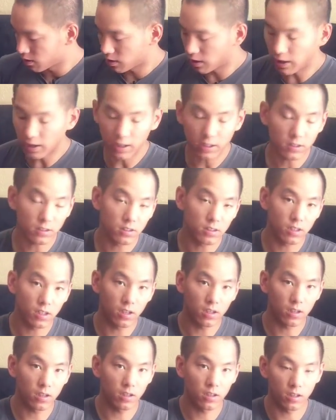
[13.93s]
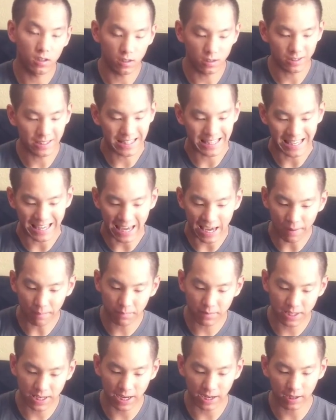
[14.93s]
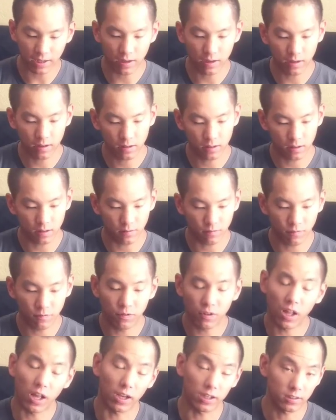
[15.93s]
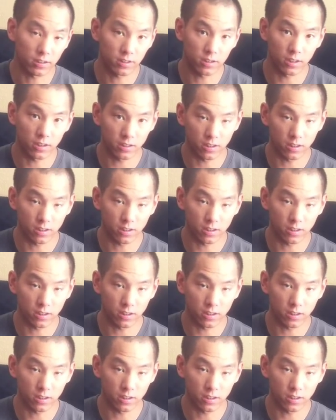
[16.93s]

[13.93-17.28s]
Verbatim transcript: This is the MTEK Flux.